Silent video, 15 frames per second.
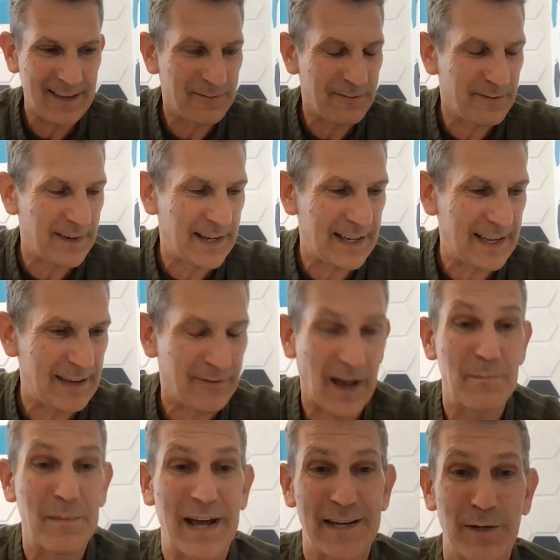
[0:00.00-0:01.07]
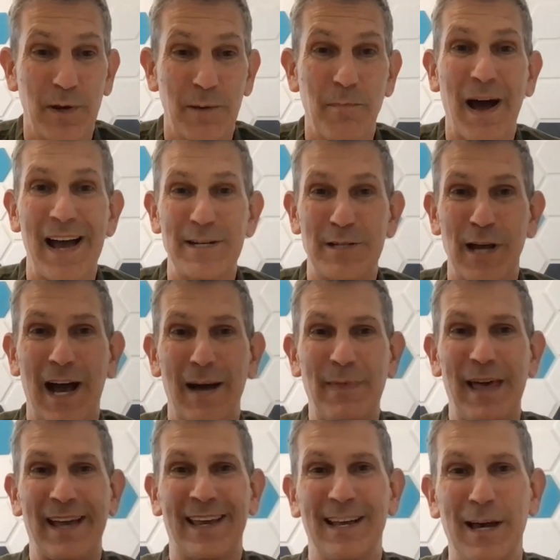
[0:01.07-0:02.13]
If I'm not doing my
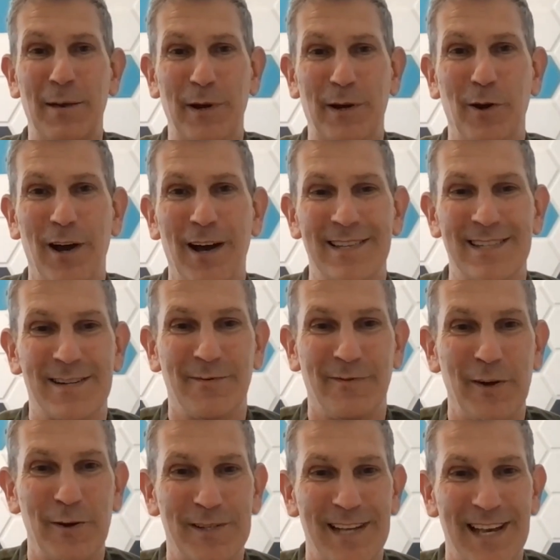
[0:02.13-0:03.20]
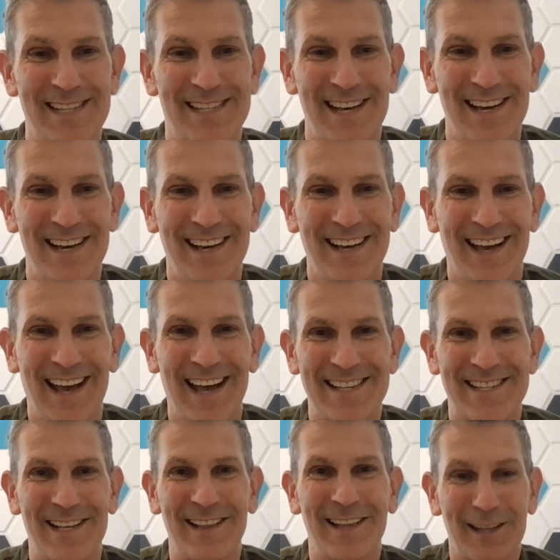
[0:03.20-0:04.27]
job, that can come across to folks
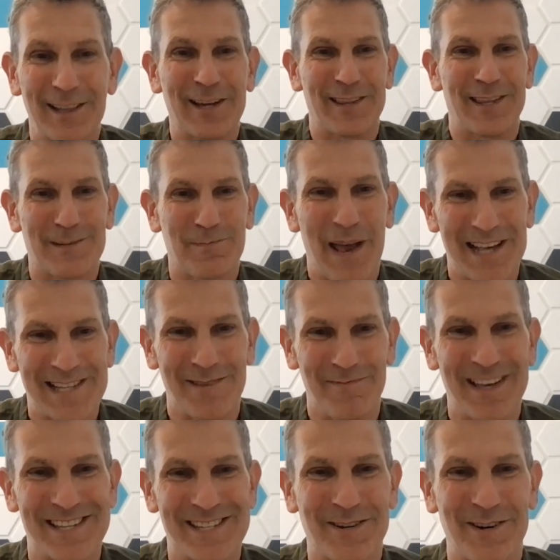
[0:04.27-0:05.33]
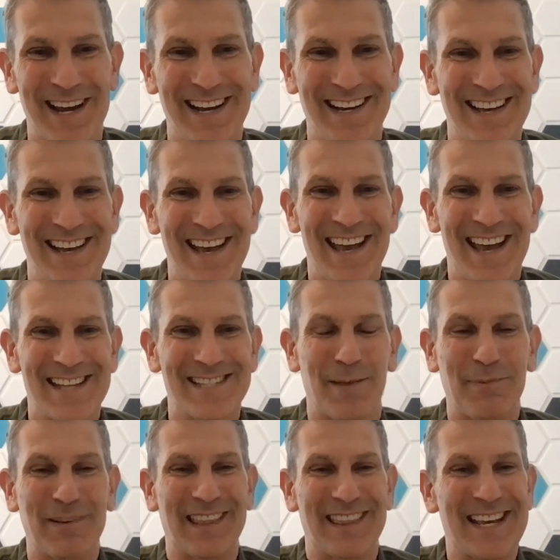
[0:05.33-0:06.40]
as look at this pessimist, right? It's
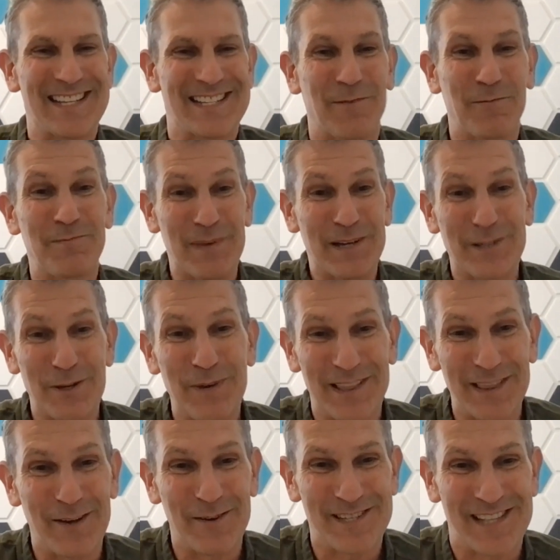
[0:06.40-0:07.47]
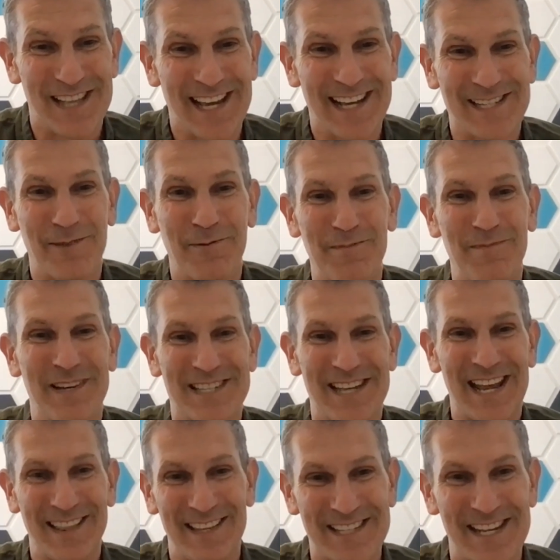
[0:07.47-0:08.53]
like, but the thing is, I wouldn't be doing those things. I wouldn't be
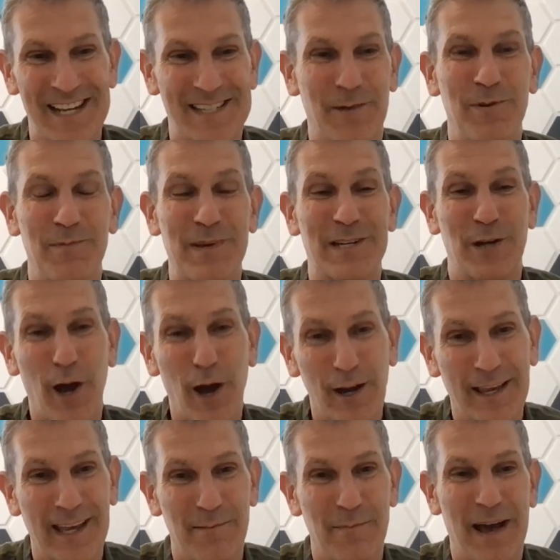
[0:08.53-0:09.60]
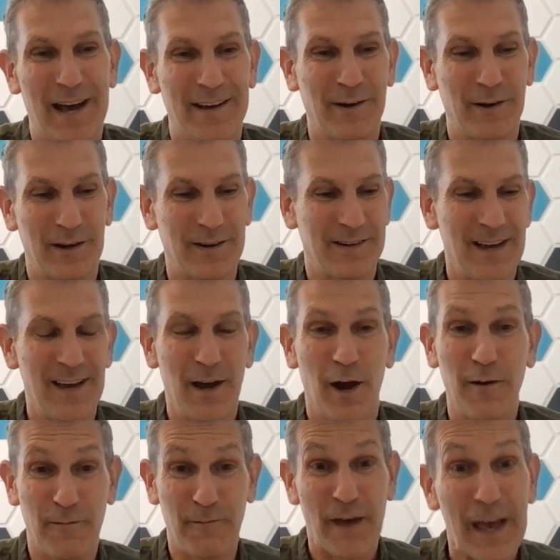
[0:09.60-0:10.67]
saying these things. I wouldn't be talking about our
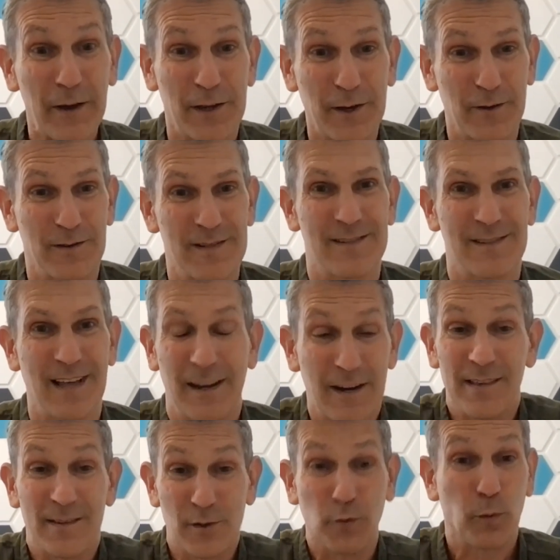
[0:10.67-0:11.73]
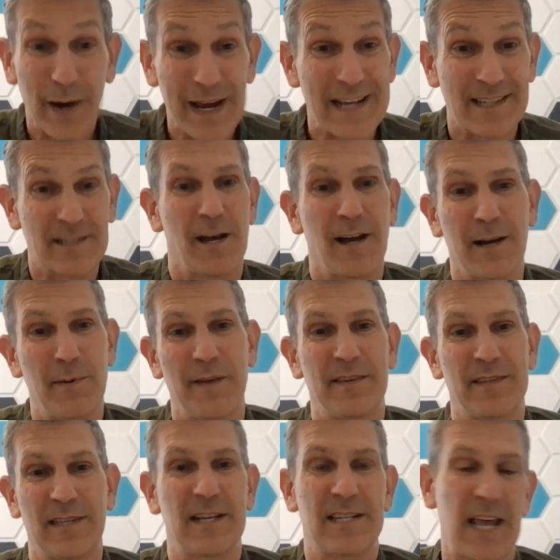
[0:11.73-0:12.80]
failures. It's great to talk about
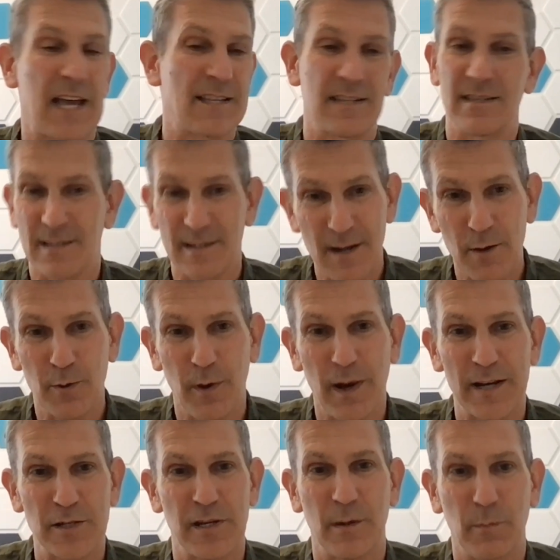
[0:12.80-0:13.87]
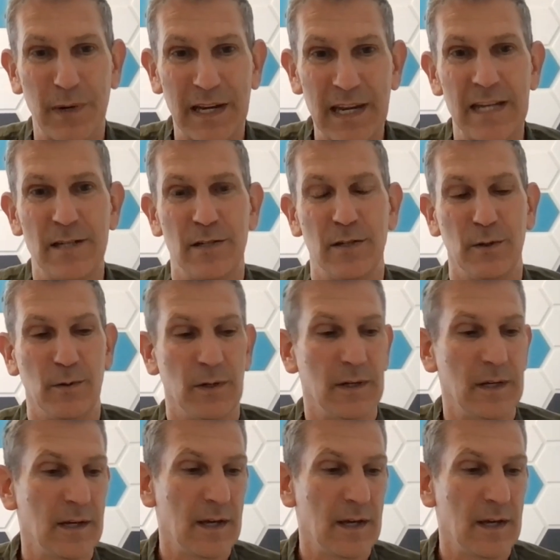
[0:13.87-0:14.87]
the successes, no question, and we need to.